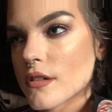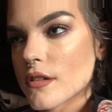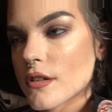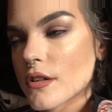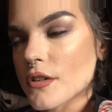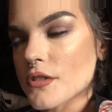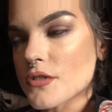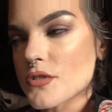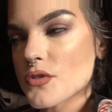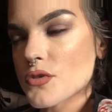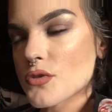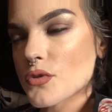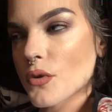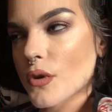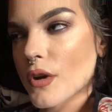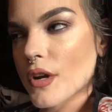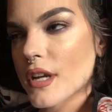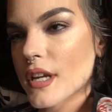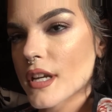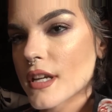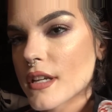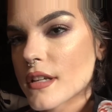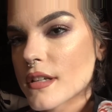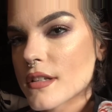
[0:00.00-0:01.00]
her
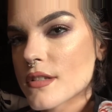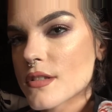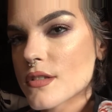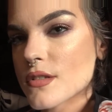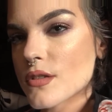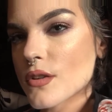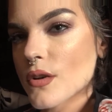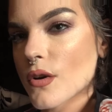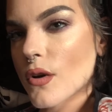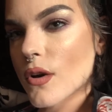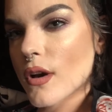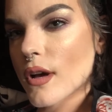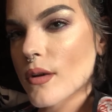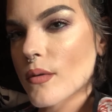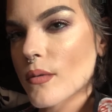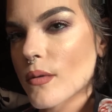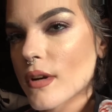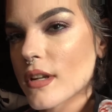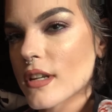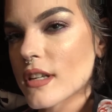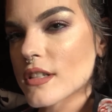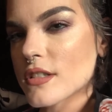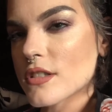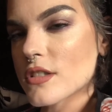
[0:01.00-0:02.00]
story. So I
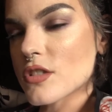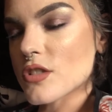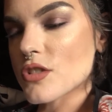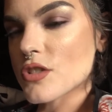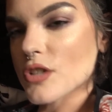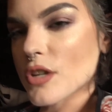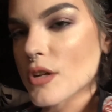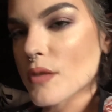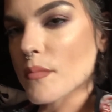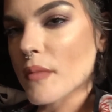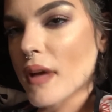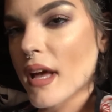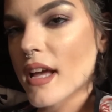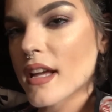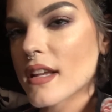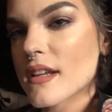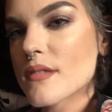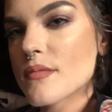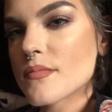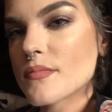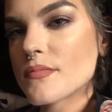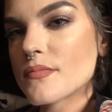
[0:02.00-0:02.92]
wanted to share mine